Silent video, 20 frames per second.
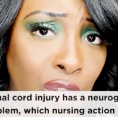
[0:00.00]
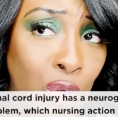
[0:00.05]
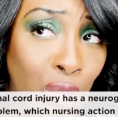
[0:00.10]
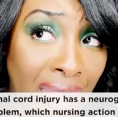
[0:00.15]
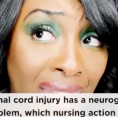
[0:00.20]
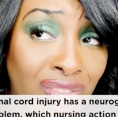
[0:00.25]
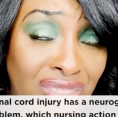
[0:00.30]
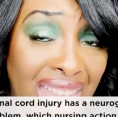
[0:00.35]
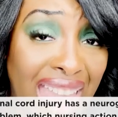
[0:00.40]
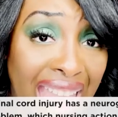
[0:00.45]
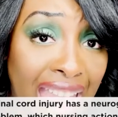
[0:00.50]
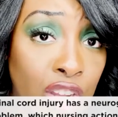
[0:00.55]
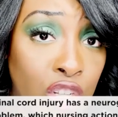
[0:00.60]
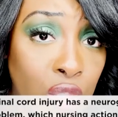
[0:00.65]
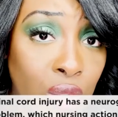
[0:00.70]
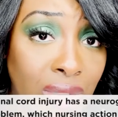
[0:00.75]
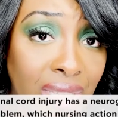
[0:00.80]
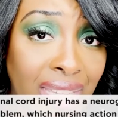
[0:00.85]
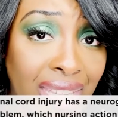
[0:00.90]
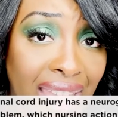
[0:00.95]
You have to
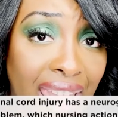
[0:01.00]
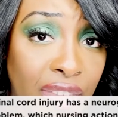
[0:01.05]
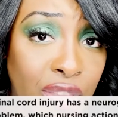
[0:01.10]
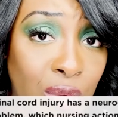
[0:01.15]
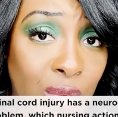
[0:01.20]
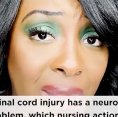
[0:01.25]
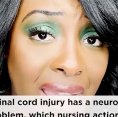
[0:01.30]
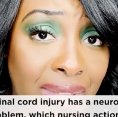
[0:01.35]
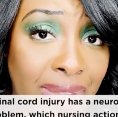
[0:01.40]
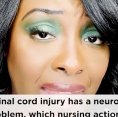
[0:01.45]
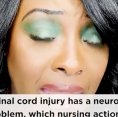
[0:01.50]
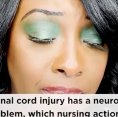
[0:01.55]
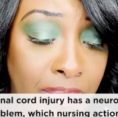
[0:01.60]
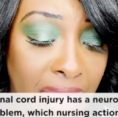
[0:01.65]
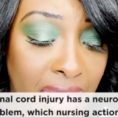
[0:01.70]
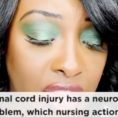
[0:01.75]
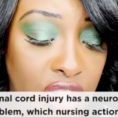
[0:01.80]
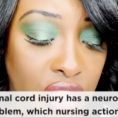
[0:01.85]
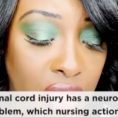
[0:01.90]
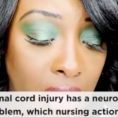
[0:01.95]
actually catheterize that
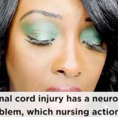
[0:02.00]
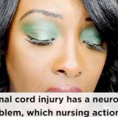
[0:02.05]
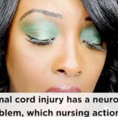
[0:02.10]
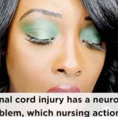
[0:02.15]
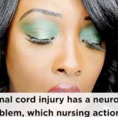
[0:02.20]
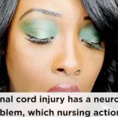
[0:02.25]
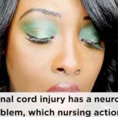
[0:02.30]
patient.